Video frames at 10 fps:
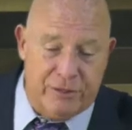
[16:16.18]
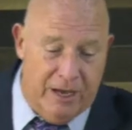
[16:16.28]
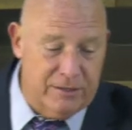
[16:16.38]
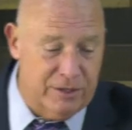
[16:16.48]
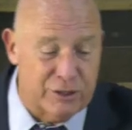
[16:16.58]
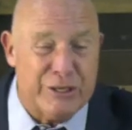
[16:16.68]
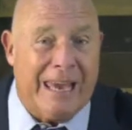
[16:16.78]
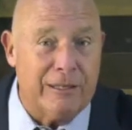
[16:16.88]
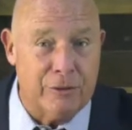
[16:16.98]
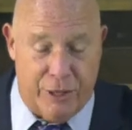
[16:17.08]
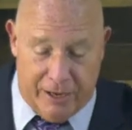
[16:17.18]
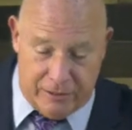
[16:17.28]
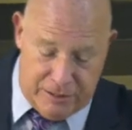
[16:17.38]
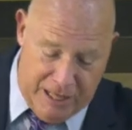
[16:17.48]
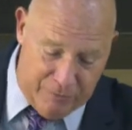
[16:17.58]
sons. The second to the
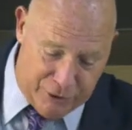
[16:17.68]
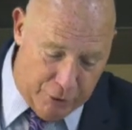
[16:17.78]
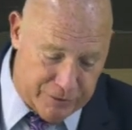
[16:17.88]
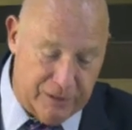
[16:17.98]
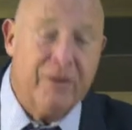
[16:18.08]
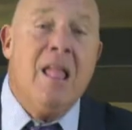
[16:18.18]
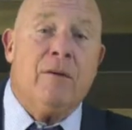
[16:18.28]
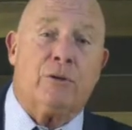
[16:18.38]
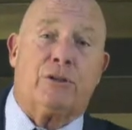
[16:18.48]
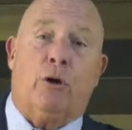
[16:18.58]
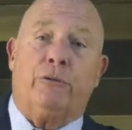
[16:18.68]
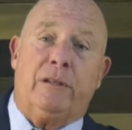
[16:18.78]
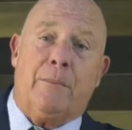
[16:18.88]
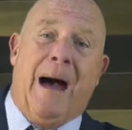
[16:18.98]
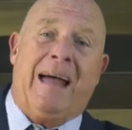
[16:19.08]
youngest of them, Joseph, was sold
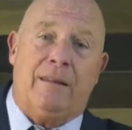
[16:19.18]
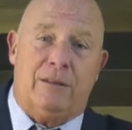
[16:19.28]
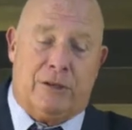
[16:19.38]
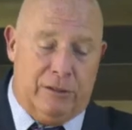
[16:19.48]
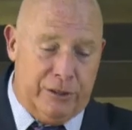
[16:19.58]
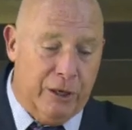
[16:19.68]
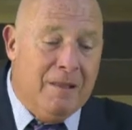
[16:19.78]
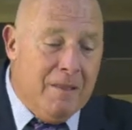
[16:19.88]
into bondage into uh,